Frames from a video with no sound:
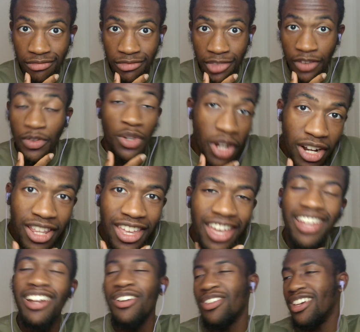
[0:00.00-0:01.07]
Have you done it
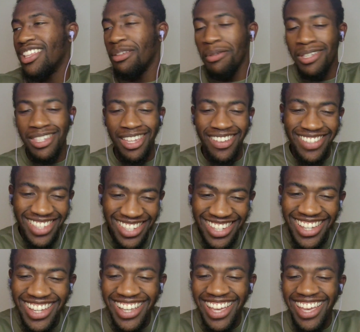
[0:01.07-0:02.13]
yet? Okay, let me stop this.
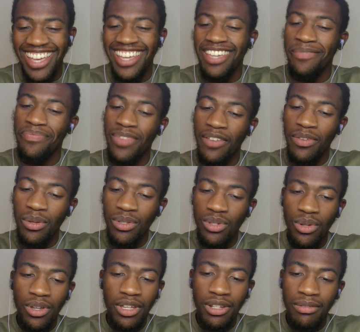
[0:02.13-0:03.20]
Hey, if you
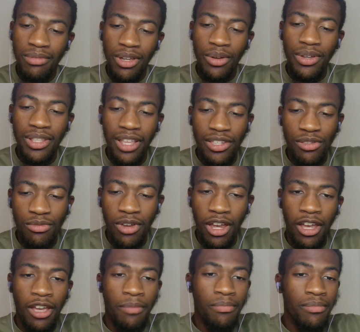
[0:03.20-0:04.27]
enjoyed, go ahead and like,
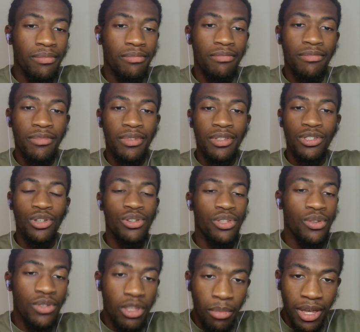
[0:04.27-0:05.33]
subscribe. Tears
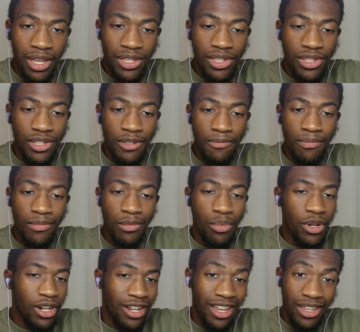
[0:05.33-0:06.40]
U is the best.
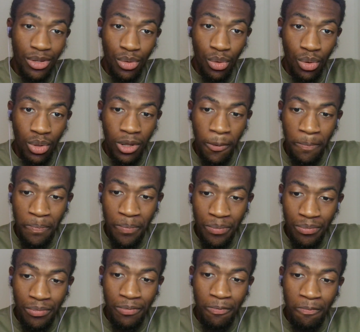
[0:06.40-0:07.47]
Pretty dang cool.
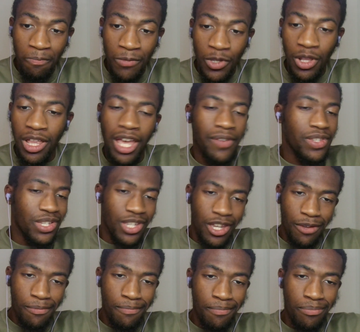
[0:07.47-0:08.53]
That's all I have to
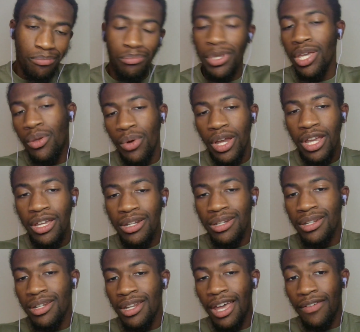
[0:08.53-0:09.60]
say. Be great.
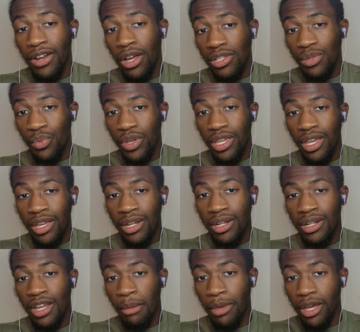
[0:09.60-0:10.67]
Have an awesome weekend.
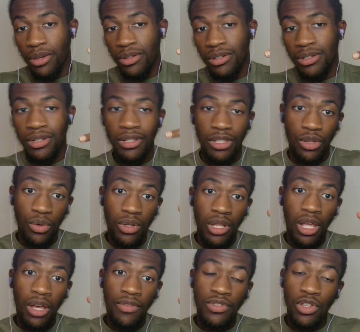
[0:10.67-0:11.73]
I'm out. You are
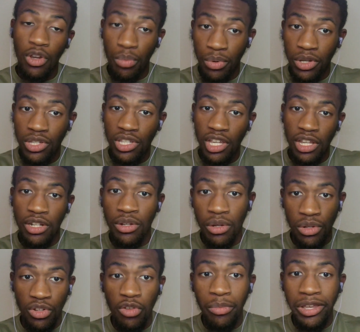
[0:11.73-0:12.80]
loved. You're appreciated. You're
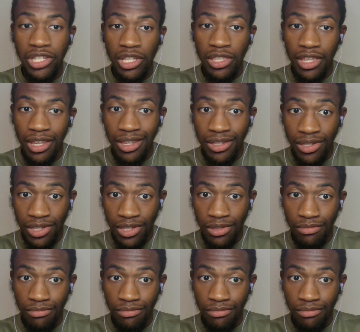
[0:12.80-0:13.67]
going to do amazing things.